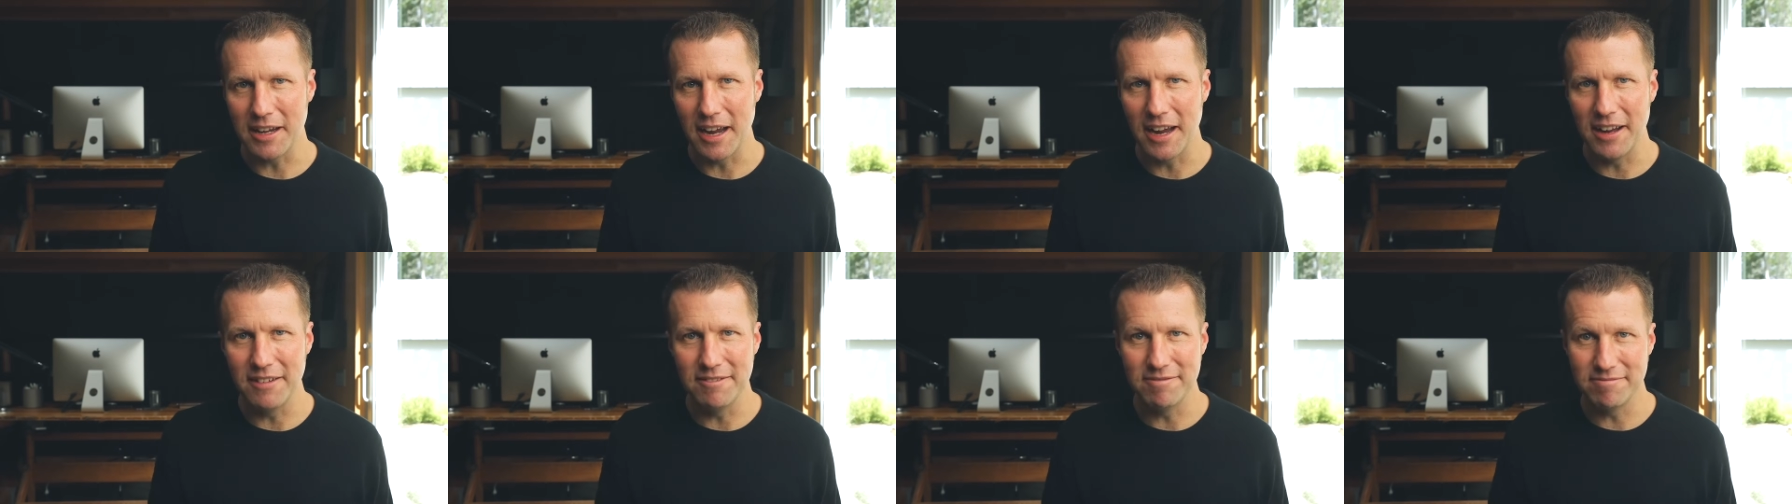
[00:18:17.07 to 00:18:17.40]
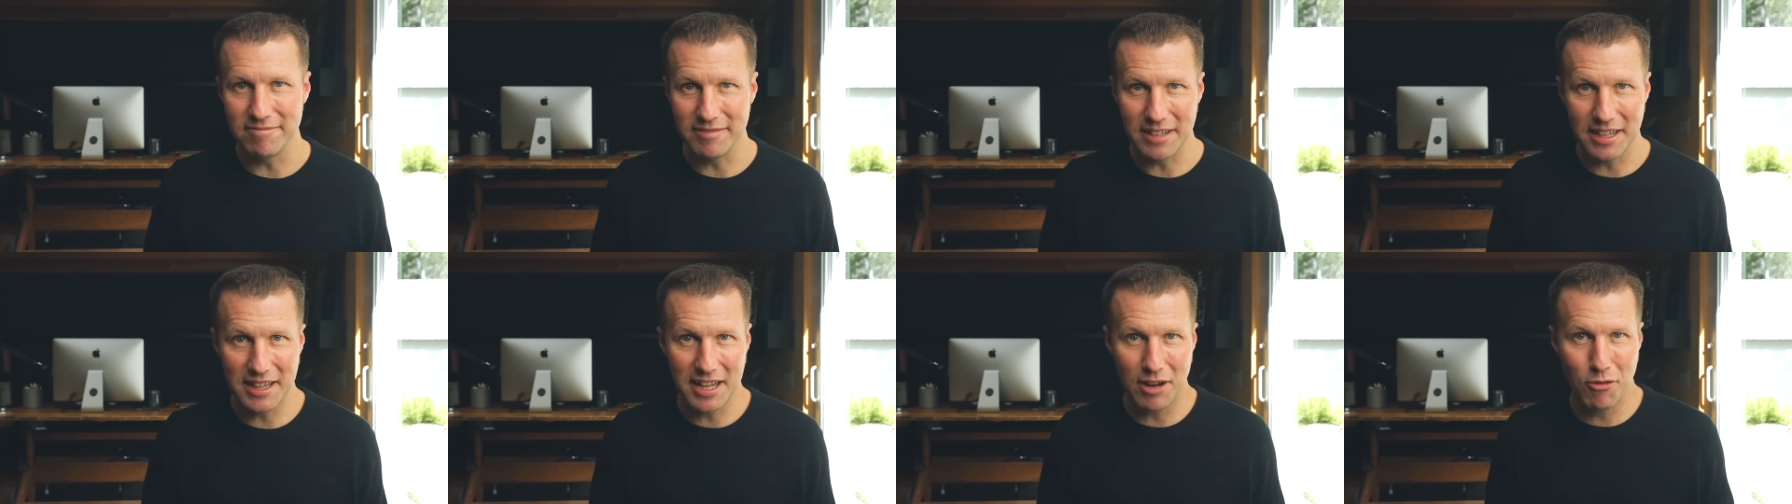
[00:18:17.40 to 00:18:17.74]
And
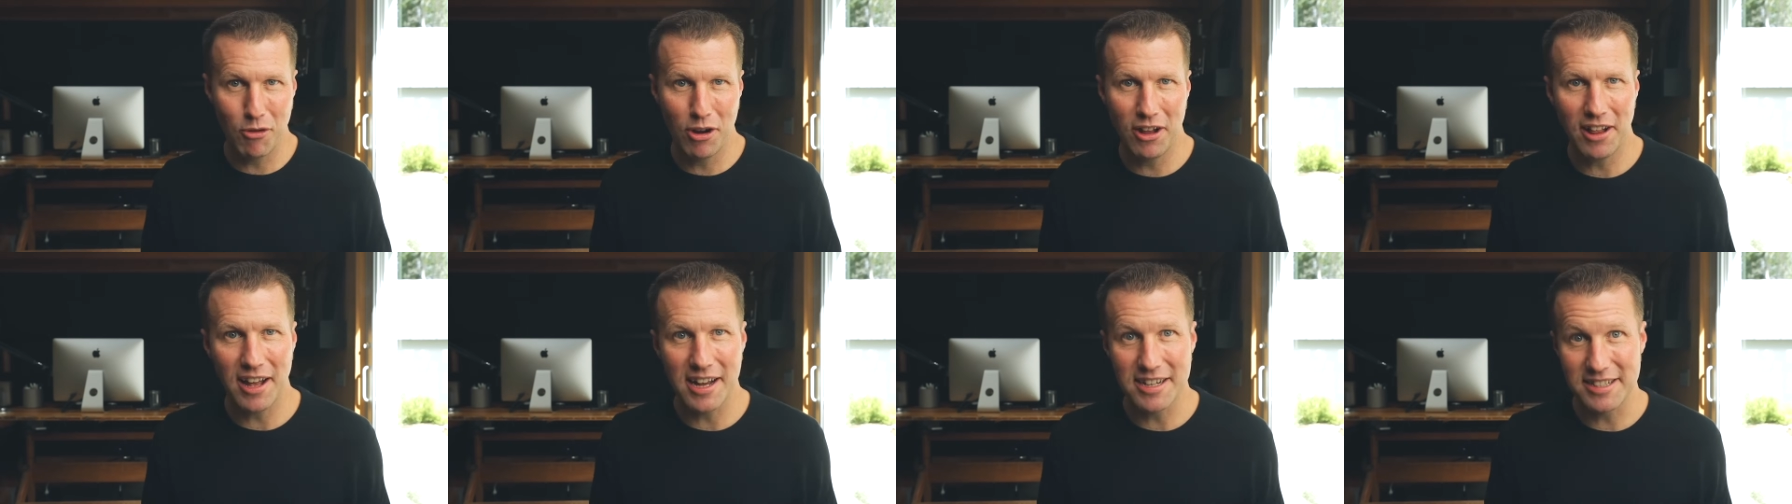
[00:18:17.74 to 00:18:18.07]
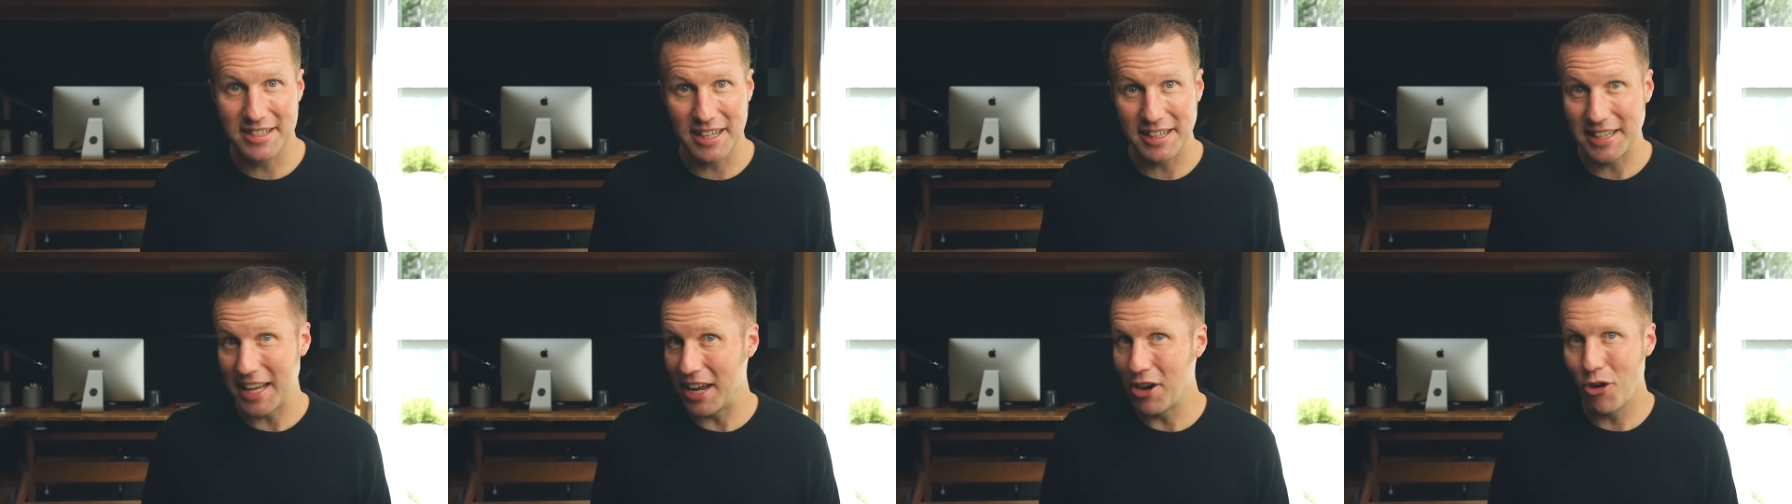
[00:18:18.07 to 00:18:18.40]
then they realize
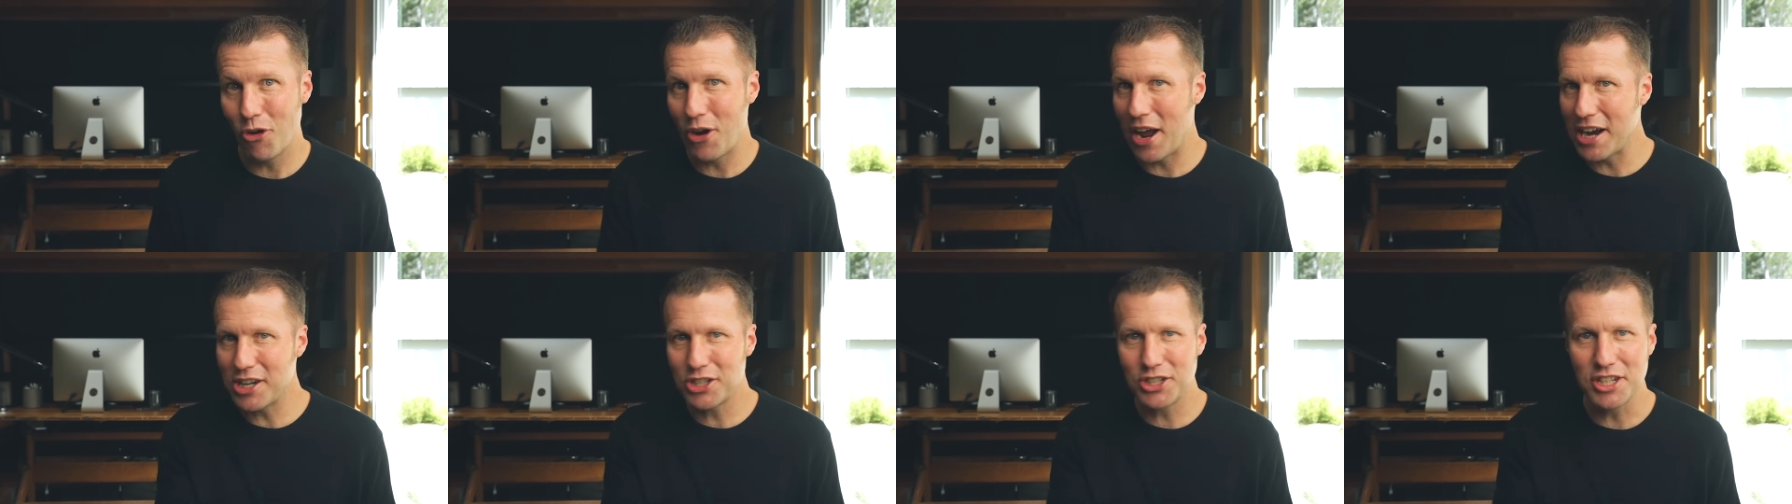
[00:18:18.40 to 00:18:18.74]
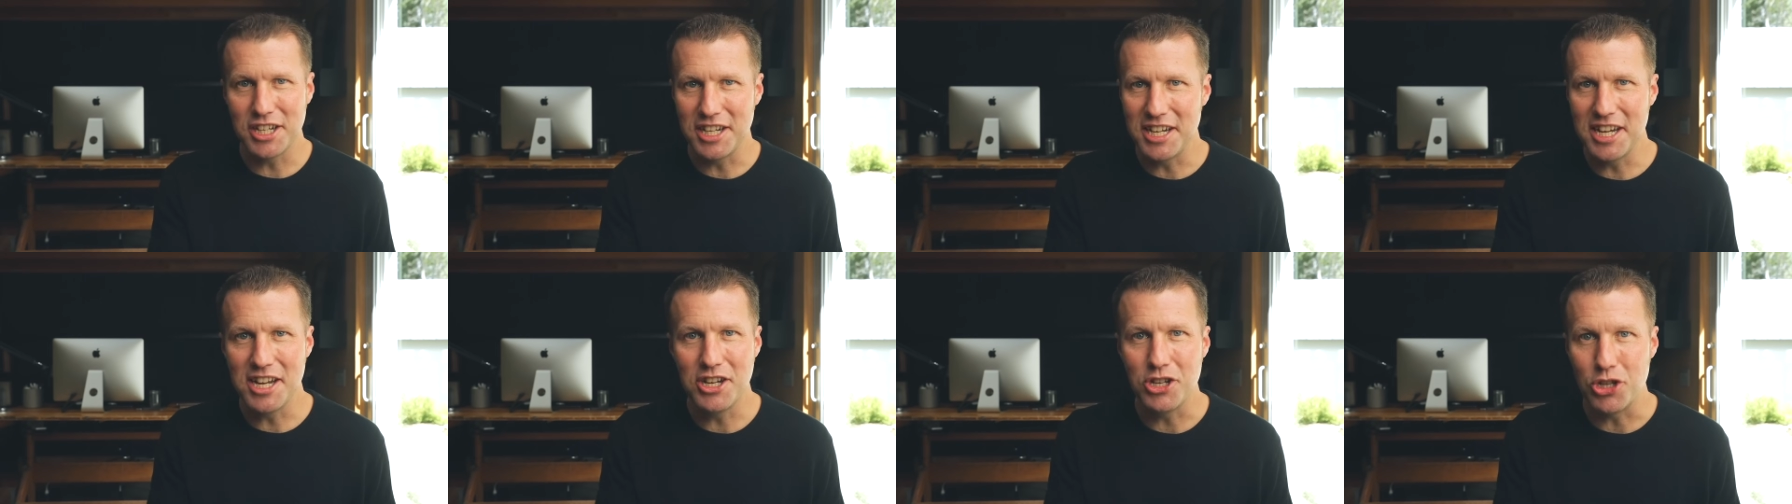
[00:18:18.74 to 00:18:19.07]
that they don't actually
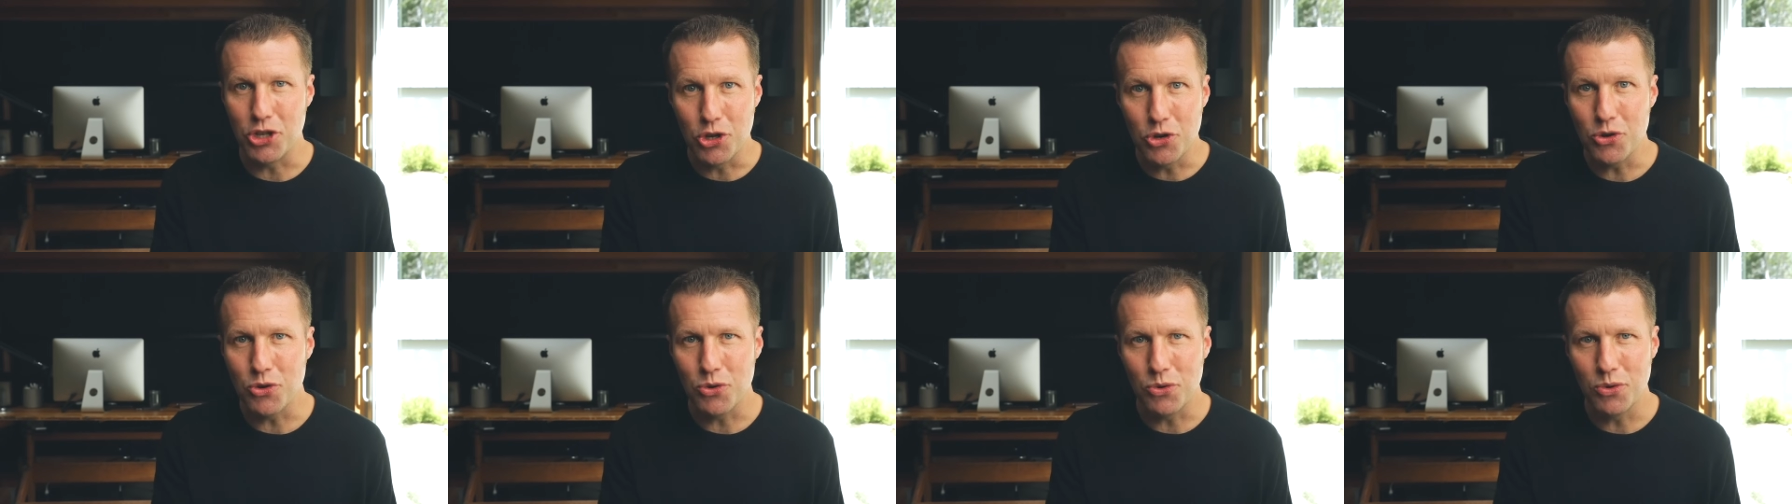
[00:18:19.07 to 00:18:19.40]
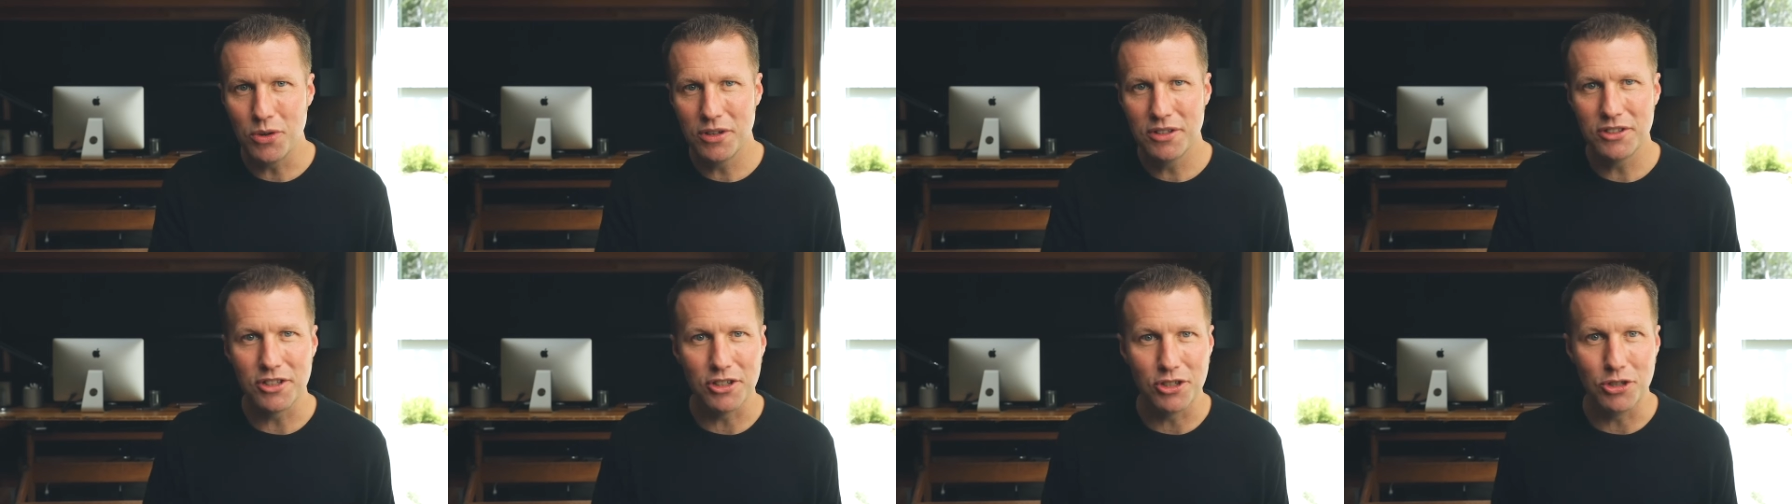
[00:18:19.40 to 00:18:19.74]
need you
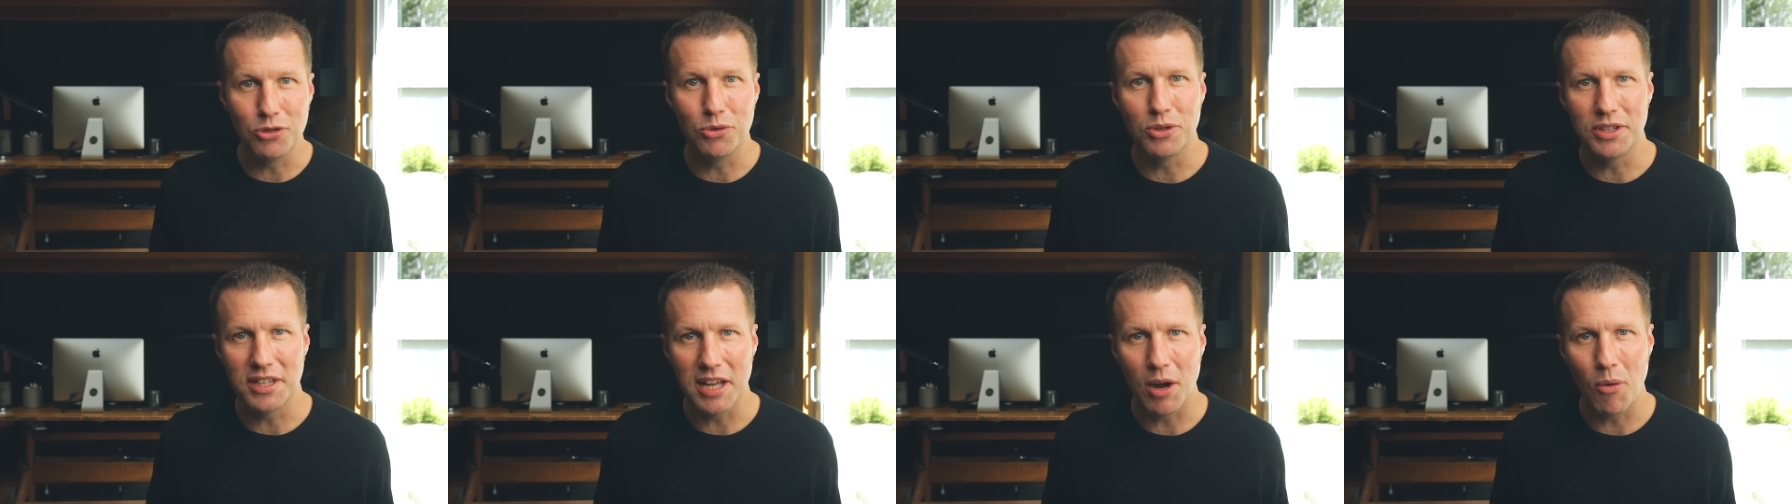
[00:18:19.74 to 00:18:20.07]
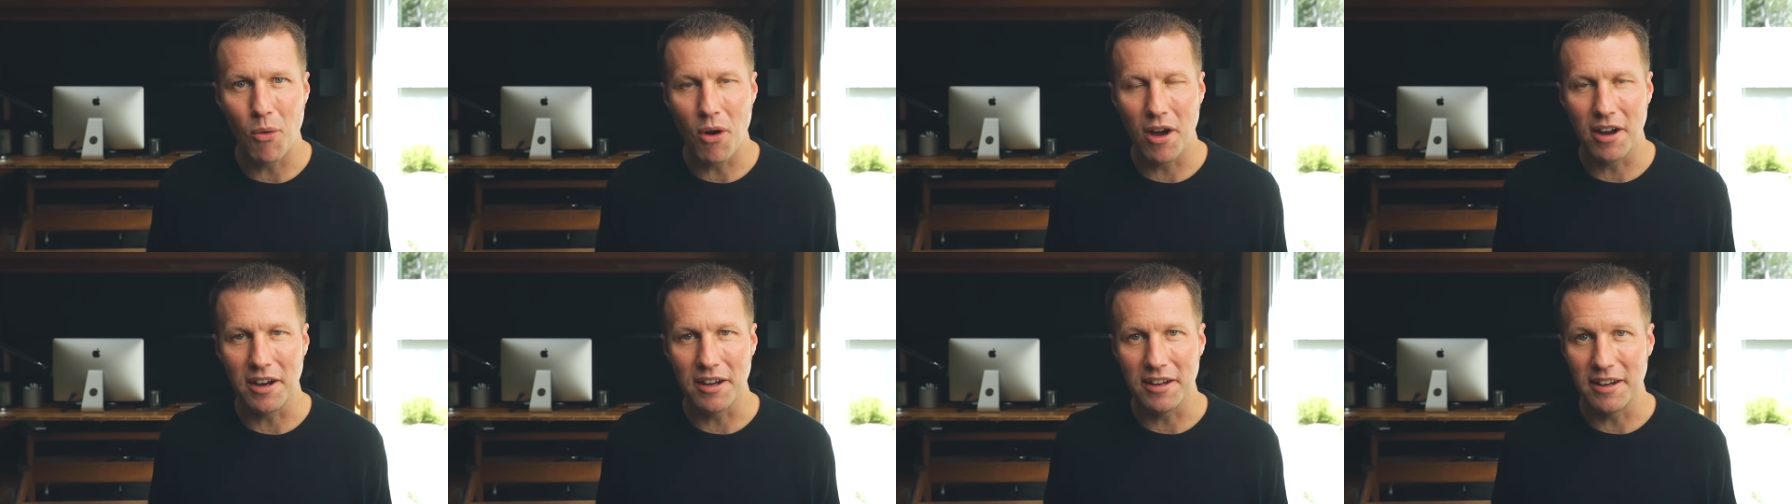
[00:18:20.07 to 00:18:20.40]
to do what they
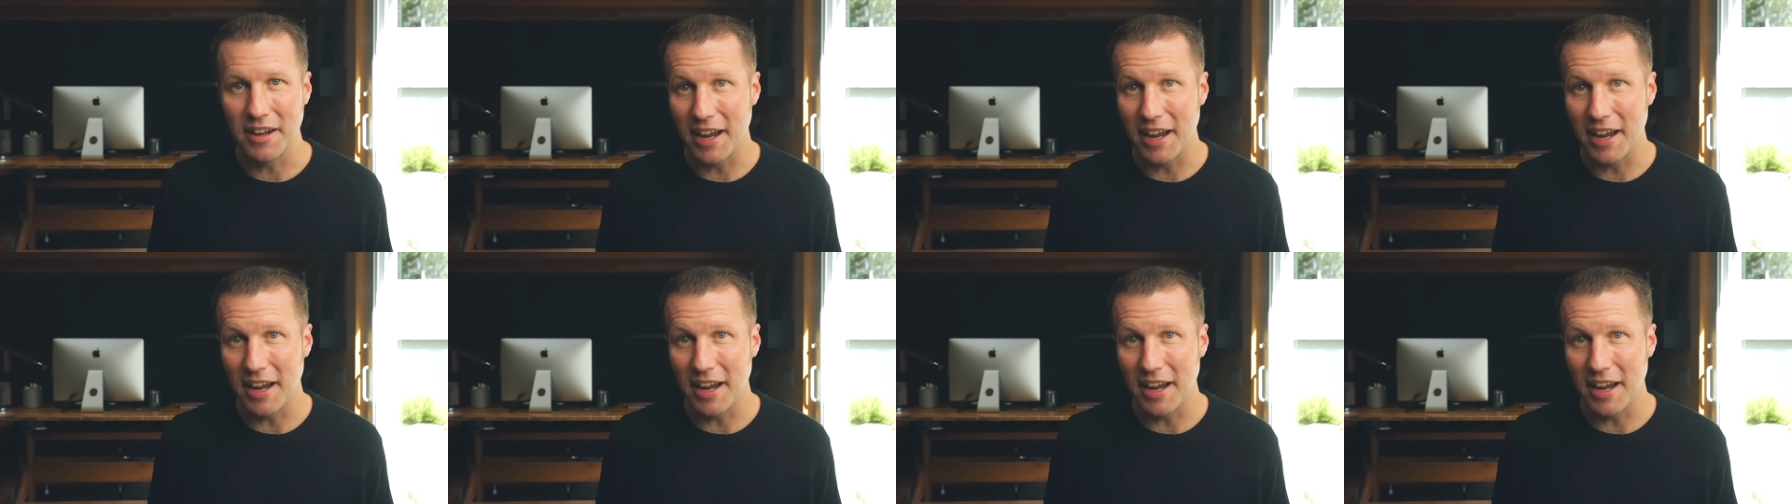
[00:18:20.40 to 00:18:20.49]
wanted.